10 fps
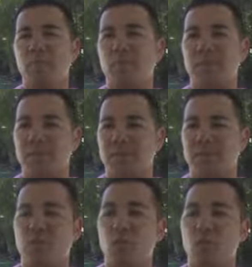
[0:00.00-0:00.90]
But that's,
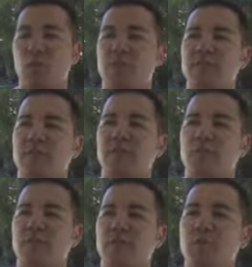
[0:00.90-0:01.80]
you want
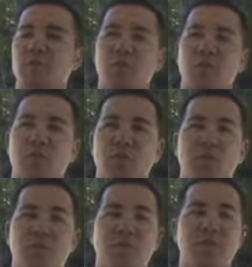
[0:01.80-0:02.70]
someone who's going to go
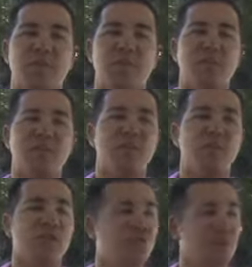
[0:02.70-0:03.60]
look for you. I mean,
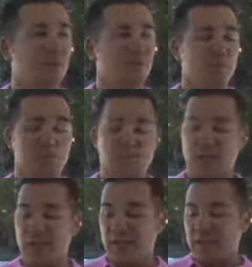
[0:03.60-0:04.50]
you can drive around as much.
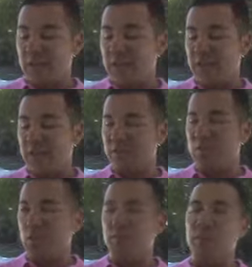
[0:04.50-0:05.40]
The main thing
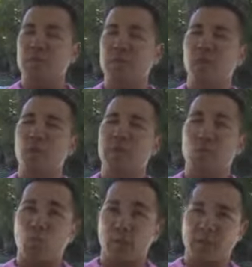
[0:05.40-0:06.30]
is most people know
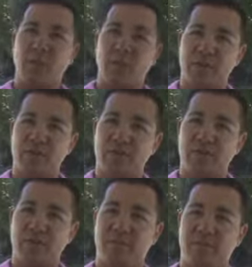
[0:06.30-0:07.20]
like where they want to
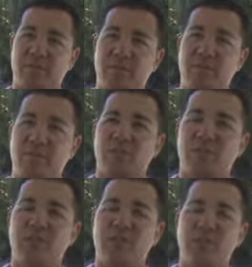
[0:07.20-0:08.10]
live.
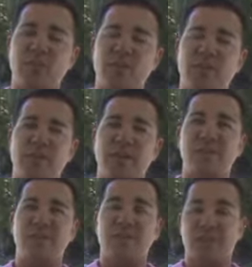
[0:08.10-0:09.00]
So even if you give an
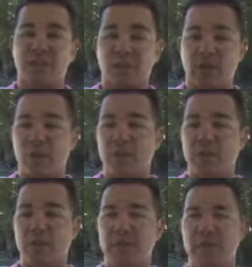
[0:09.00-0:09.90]
agent like, okay, I
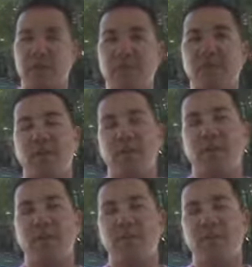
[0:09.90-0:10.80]
want to be in this
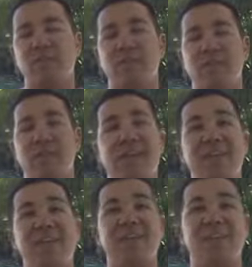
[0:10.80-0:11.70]
area, I'd like to see, can
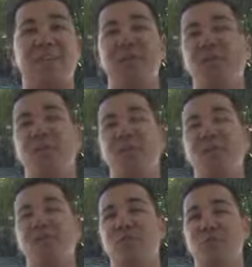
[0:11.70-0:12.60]
I get something
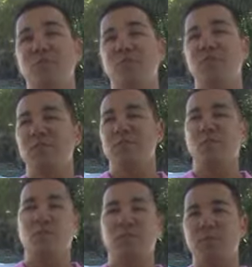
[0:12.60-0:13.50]
for this much?
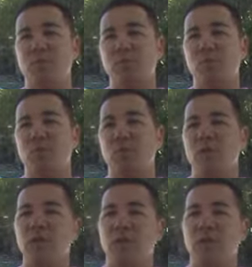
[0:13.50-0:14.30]
This is what I'm looking for.